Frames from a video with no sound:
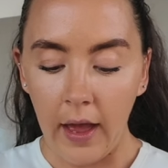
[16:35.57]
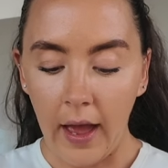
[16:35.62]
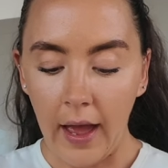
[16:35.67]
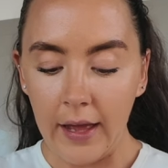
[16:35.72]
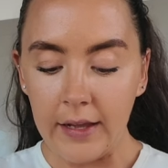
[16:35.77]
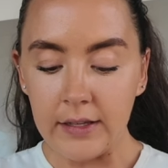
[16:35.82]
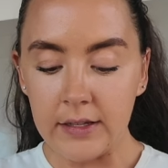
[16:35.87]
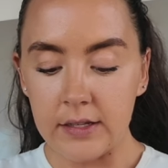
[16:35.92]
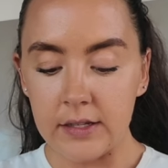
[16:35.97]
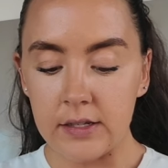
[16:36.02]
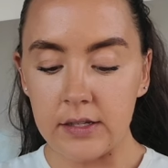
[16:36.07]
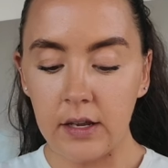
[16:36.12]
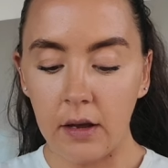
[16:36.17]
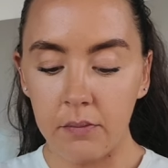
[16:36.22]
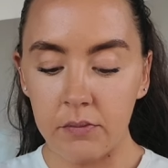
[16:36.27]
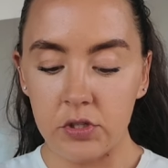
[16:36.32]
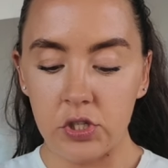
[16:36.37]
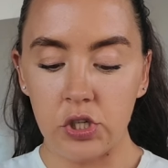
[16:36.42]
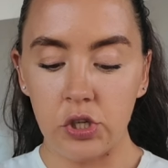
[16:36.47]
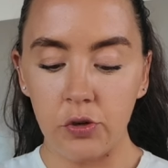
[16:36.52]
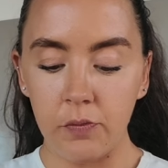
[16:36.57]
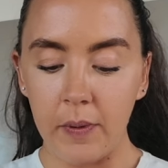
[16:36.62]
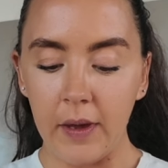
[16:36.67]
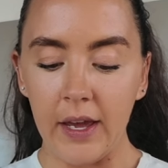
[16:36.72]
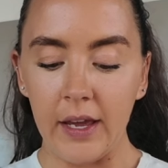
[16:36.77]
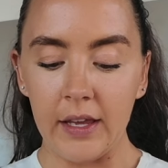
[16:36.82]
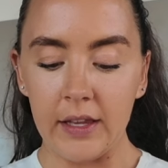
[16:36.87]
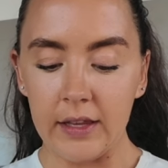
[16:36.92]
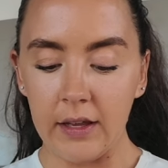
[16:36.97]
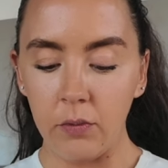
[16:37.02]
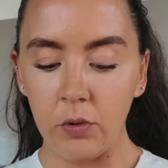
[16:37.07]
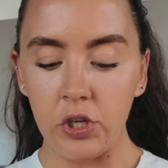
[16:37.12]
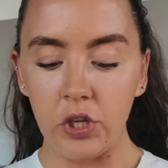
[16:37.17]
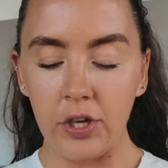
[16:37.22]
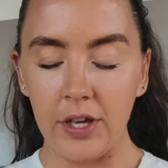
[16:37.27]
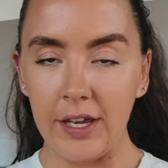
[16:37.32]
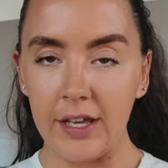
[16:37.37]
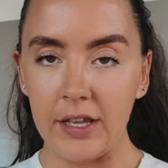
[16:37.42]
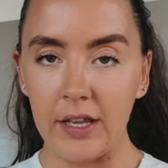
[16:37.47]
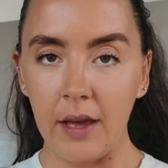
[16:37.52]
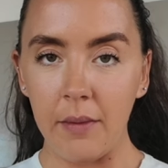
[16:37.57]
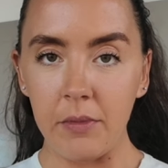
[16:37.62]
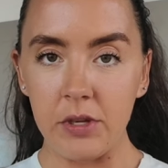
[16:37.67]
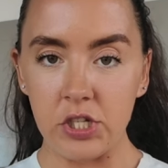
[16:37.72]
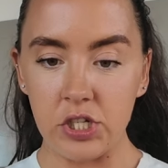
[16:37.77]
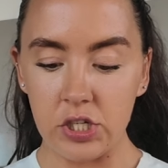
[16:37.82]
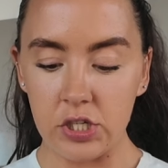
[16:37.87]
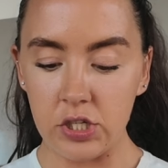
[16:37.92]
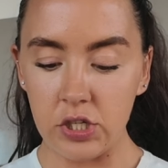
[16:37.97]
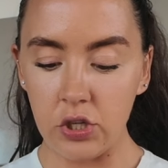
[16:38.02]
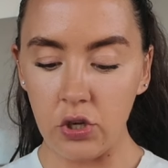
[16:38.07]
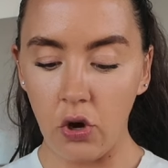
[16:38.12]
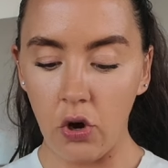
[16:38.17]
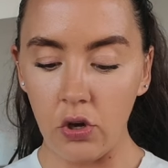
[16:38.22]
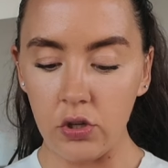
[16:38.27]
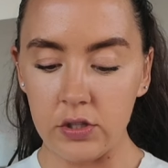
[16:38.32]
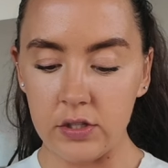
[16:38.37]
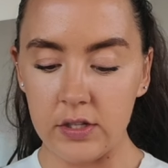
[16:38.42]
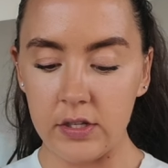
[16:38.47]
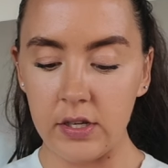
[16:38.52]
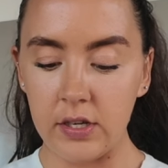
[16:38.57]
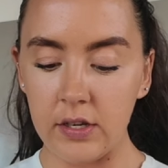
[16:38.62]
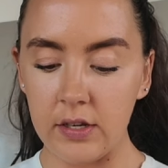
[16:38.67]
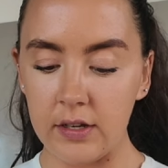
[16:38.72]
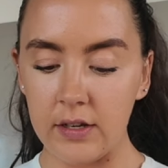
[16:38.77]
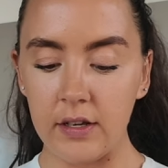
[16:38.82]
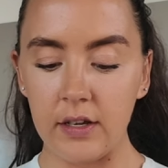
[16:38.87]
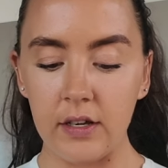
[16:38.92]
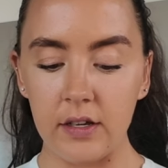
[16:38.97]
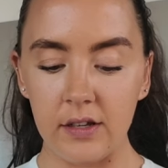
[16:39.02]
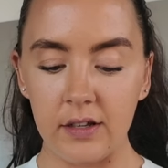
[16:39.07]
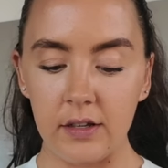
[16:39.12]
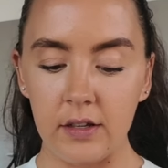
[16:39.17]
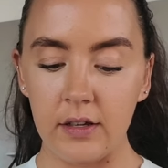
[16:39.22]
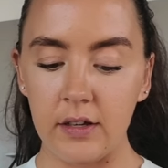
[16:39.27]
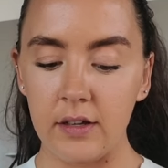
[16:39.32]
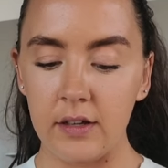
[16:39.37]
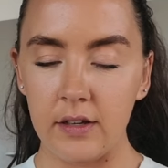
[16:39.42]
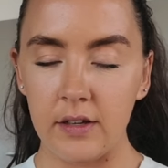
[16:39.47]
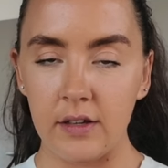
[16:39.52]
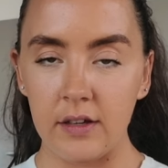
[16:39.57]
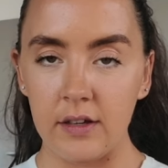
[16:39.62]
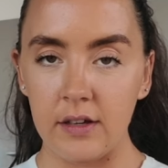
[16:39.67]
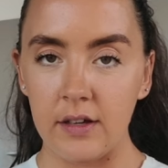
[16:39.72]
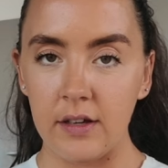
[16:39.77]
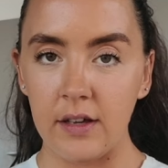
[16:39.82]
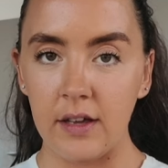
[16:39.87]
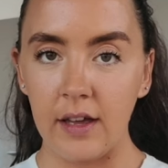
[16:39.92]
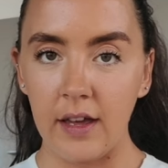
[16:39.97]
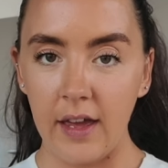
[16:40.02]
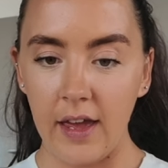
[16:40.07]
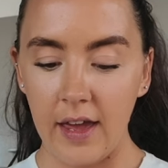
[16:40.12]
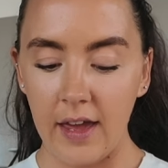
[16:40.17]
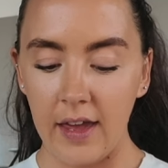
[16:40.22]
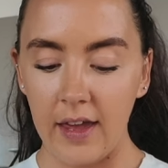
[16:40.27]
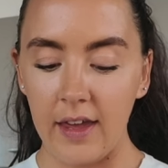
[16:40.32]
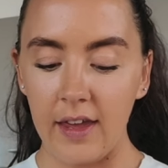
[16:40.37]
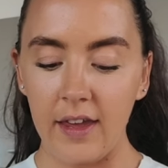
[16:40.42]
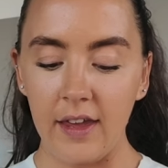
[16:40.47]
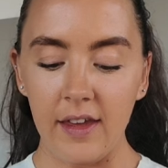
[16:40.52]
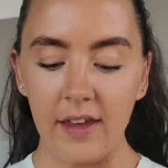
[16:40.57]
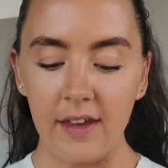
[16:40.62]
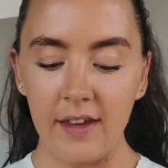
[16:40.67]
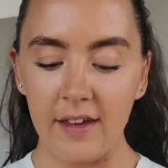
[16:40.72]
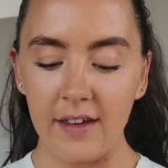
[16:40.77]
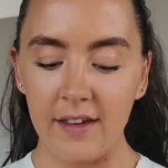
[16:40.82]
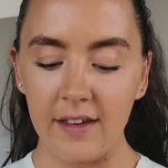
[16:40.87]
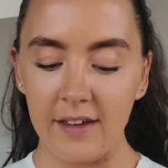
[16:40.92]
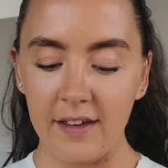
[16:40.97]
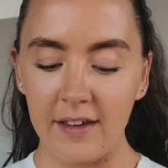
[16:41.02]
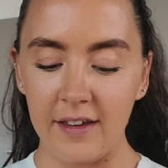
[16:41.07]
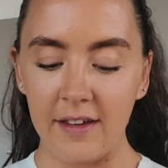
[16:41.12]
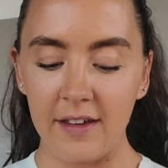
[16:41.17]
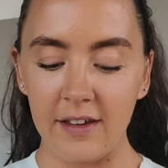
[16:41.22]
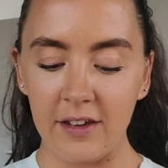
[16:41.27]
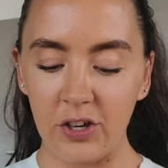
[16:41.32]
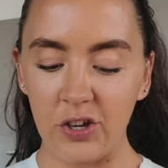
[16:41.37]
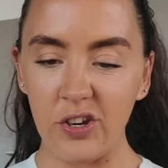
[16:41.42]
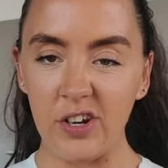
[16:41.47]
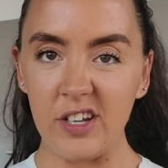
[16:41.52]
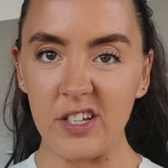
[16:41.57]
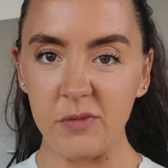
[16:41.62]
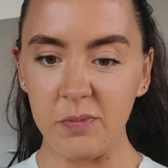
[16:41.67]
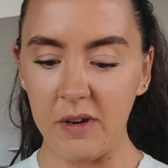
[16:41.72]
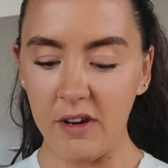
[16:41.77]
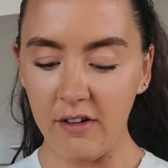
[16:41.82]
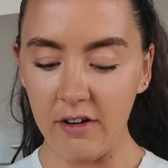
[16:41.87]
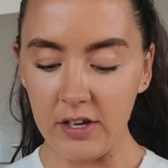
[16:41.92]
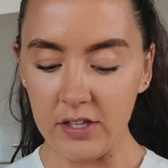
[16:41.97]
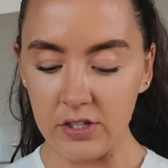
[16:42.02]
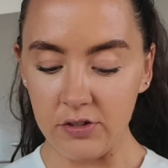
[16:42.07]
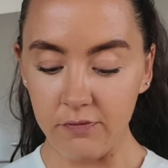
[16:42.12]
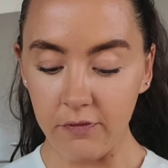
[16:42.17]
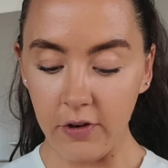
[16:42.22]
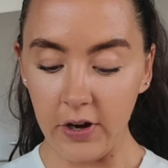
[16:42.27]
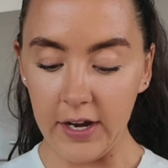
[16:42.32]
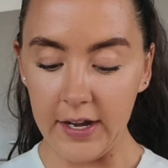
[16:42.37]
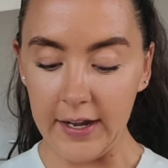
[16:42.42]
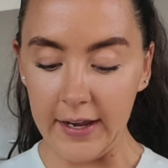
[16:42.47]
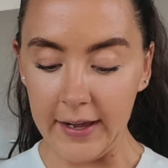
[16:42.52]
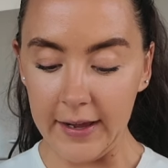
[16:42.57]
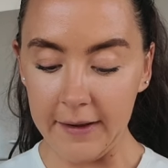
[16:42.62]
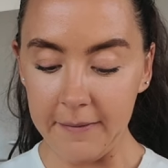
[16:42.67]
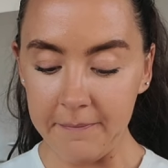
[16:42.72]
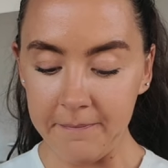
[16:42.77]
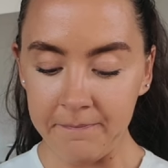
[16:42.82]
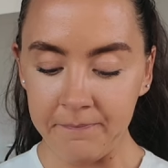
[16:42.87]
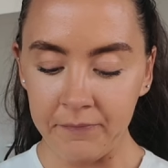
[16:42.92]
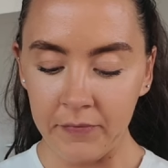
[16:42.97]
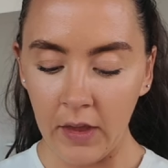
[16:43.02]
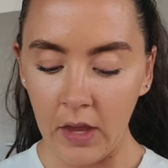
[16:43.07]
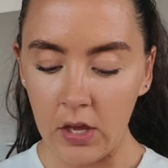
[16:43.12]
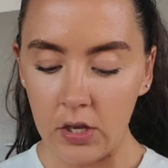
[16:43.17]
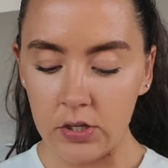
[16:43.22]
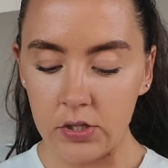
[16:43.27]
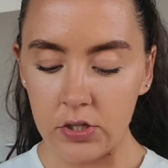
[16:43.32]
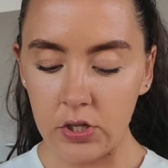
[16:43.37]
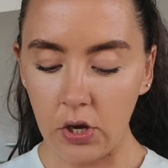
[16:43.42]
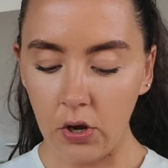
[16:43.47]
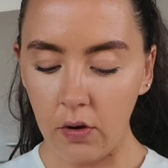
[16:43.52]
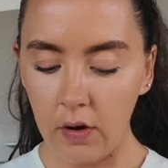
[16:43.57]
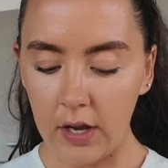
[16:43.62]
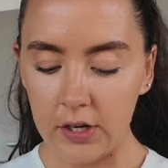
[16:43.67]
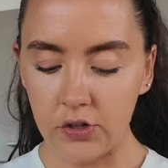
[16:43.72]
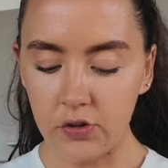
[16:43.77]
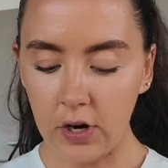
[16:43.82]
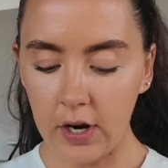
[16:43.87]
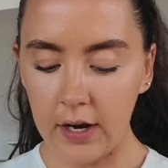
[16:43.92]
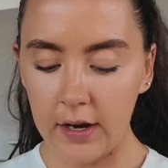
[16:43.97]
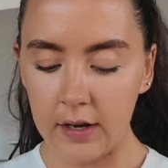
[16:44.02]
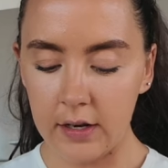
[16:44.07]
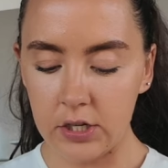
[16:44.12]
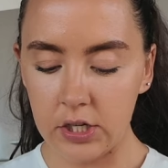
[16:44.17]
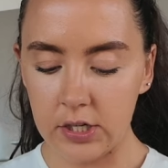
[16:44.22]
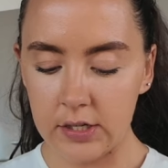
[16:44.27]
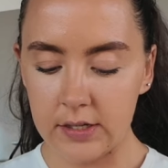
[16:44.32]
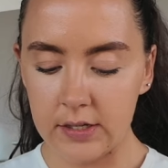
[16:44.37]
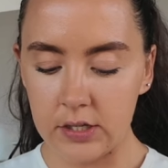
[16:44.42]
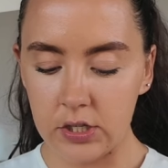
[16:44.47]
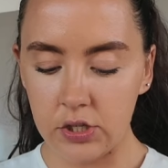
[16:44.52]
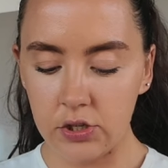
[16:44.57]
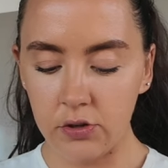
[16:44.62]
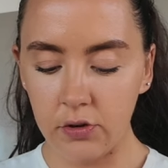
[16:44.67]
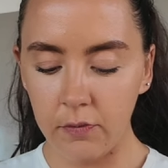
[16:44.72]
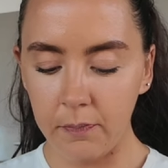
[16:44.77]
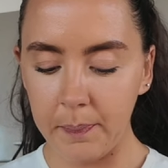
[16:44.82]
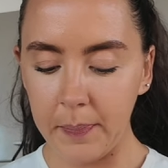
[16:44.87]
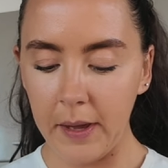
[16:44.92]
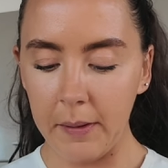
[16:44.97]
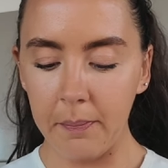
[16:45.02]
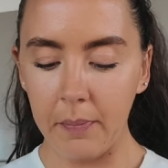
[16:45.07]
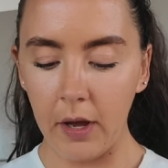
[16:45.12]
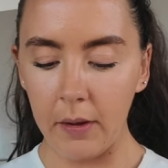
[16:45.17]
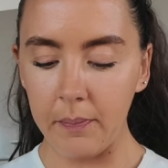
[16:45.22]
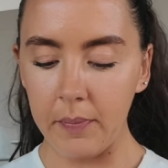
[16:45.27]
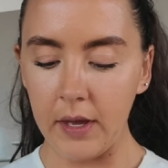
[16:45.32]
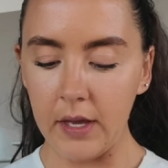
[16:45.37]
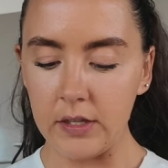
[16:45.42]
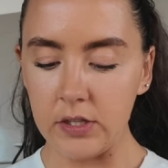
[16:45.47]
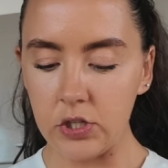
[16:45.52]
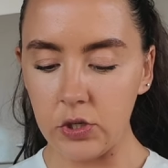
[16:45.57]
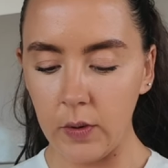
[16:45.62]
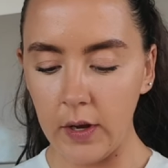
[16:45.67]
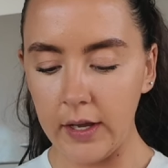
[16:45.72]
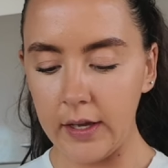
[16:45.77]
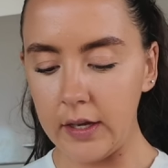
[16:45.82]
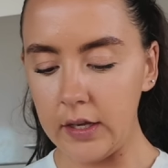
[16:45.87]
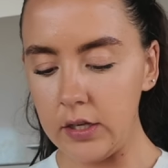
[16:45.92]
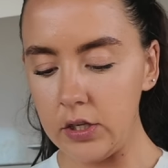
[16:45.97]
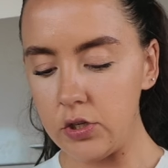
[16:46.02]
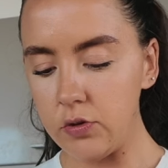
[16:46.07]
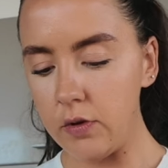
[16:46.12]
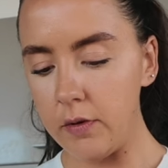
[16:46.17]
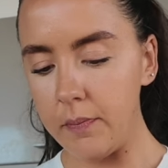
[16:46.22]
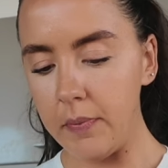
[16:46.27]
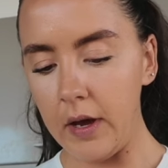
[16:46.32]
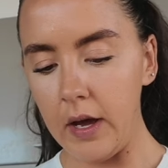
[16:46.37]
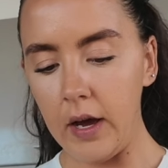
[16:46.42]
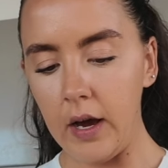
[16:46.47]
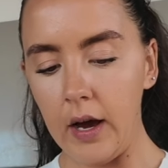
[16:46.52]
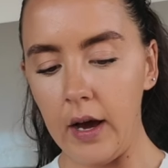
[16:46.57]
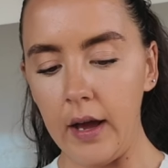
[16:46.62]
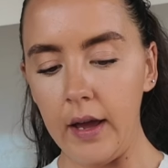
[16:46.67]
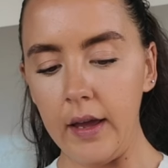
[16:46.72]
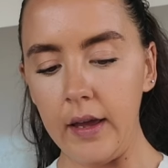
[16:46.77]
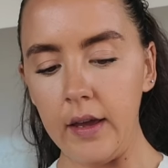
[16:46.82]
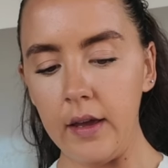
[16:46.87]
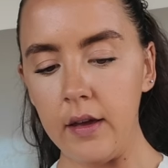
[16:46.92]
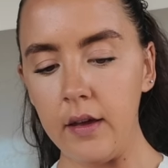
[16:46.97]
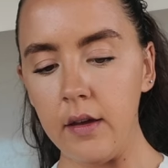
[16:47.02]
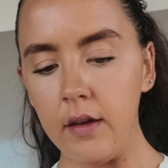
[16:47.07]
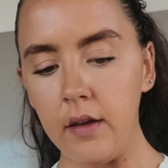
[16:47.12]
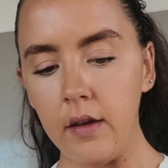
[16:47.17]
and some too big, and then when you're eating them, it's just not a good experience, really. So I try and just do bit by bit so I can do it by eye.